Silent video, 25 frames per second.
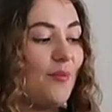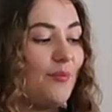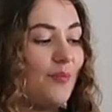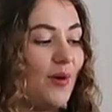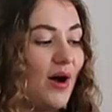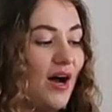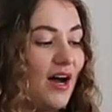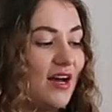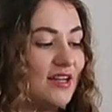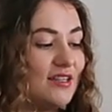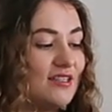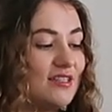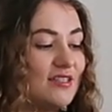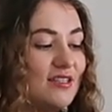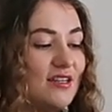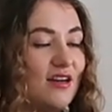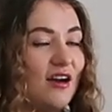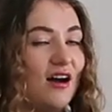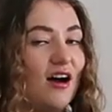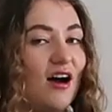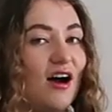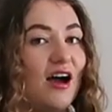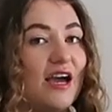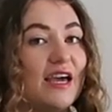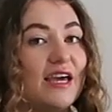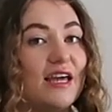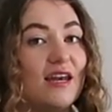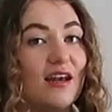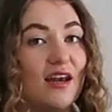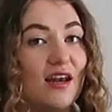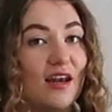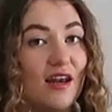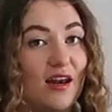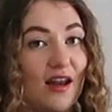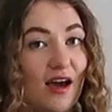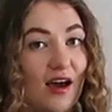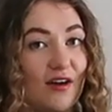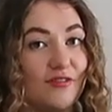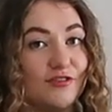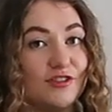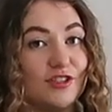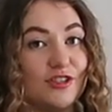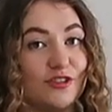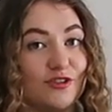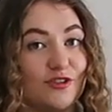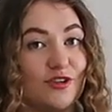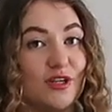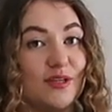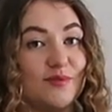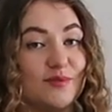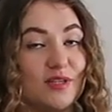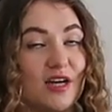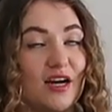but I loved the cream